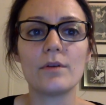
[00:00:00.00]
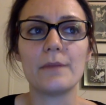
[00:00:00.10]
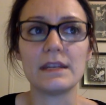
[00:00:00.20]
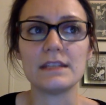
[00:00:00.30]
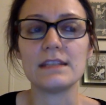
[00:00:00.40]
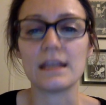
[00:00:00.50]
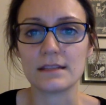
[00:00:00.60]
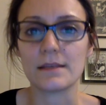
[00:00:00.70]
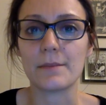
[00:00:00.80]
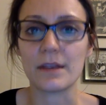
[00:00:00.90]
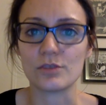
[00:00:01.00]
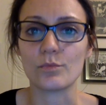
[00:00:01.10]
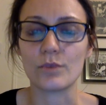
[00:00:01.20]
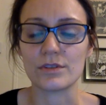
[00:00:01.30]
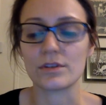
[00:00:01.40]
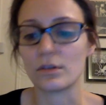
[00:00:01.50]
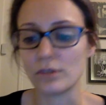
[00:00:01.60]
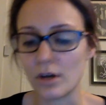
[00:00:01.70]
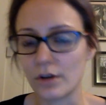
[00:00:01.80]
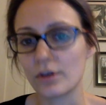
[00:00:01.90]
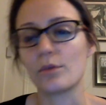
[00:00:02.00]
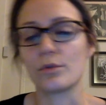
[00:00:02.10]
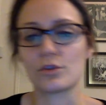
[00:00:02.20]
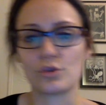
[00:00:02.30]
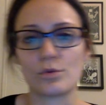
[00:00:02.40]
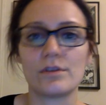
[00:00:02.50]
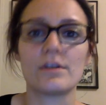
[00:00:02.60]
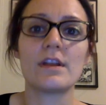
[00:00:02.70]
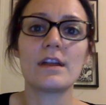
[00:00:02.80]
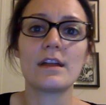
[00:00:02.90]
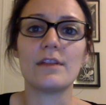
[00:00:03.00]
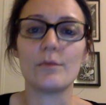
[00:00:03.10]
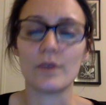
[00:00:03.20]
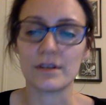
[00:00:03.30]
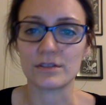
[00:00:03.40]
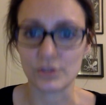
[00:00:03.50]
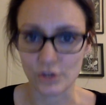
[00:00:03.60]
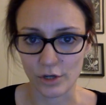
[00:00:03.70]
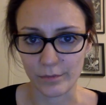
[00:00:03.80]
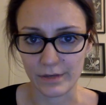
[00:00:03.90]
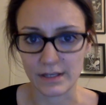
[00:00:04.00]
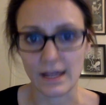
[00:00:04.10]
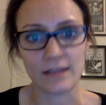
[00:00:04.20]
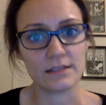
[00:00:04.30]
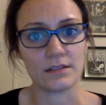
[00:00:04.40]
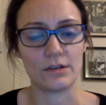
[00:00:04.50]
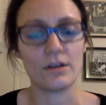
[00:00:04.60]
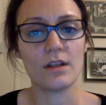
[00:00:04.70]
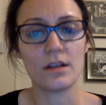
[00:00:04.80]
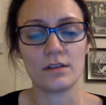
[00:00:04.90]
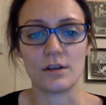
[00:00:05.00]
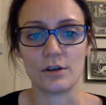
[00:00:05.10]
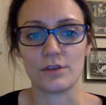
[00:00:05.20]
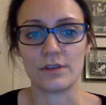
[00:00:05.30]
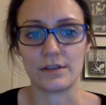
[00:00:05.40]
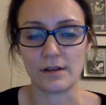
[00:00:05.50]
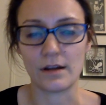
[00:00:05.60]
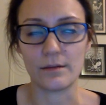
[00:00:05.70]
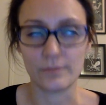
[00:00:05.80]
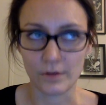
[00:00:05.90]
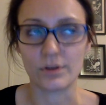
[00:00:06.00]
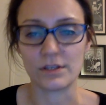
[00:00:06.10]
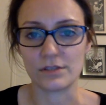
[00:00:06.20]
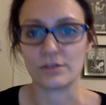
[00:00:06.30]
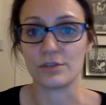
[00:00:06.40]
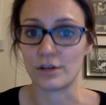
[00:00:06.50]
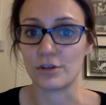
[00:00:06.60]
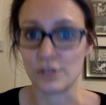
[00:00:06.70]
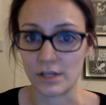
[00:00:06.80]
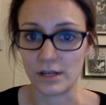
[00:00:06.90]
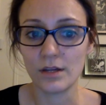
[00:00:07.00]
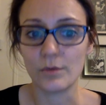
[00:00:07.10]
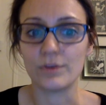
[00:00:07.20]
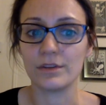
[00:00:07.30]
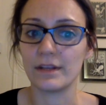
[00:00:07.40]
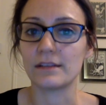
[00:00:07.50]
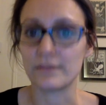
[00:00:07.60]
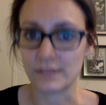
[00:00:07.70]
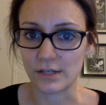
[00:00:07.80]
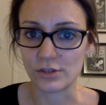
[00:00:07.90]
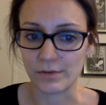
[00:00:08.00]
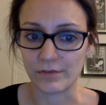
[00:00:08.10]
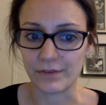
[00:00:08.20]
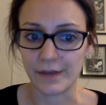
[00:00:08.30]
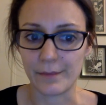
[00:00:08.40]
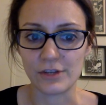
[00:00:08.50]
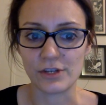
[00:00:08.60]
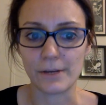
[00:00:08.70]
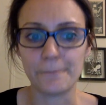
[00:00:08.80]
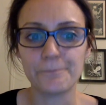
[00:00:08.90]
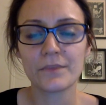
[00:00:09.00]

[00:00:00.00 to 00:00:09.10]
many days a patient was longer or shorter than what is determined as their according to their DRG, what the length of stay should be for that patient.